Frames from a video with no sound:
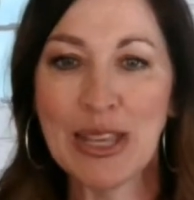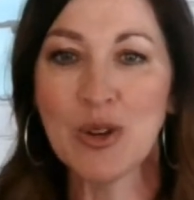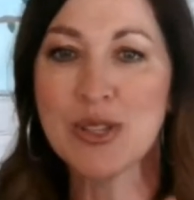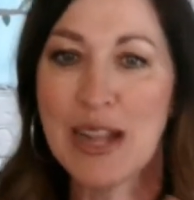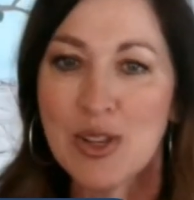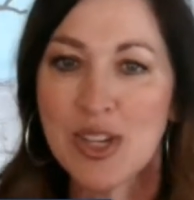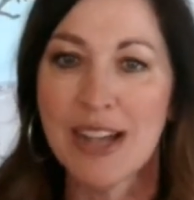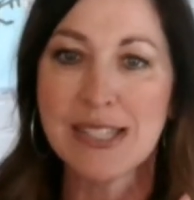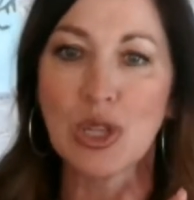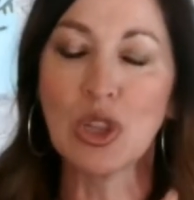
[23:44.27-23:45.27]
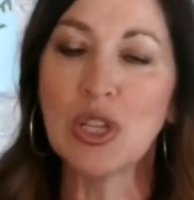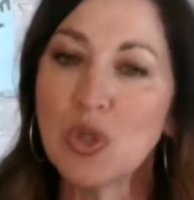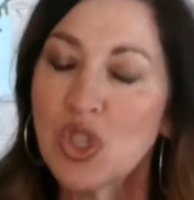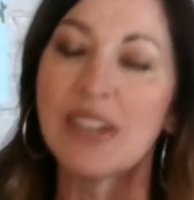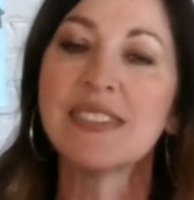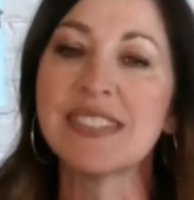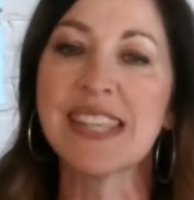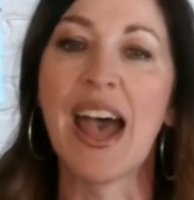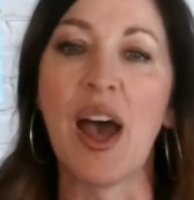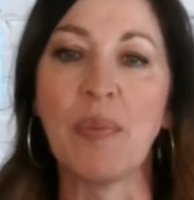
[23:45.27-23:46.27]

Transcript: leaderslounge.solutions.